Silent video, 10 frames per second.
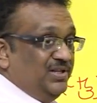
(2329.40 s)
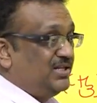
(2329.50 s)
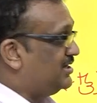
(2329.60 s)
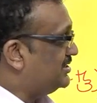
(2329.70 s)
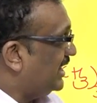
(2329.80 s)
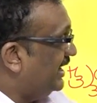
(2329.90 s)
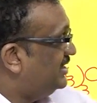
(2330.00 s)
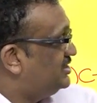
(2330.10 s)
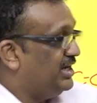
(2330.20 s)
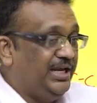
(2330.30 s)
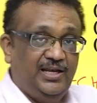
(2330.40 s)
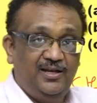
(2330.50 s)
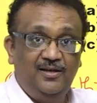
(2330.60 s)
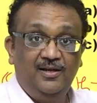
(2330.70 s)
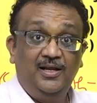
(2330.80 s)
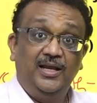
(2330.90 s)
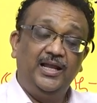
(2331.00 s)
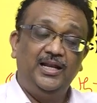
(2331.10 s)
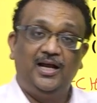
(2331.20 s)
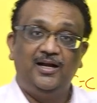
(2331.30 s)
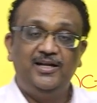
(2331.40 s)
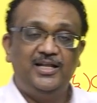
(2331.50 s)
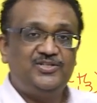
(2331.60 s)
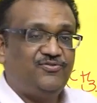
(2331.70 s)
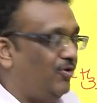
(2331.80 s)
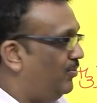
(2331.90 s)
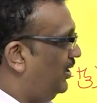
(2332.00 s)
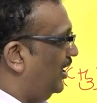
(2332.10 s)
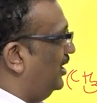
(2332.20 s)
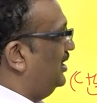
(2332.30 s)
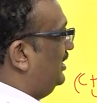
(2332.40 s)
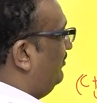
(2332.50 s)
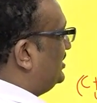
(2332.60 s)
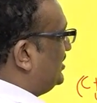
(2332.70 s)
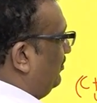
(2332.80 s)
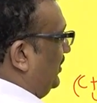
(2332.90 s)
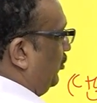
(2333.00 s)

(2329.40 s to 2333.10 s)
there is a side chain, in condensed formula, we simply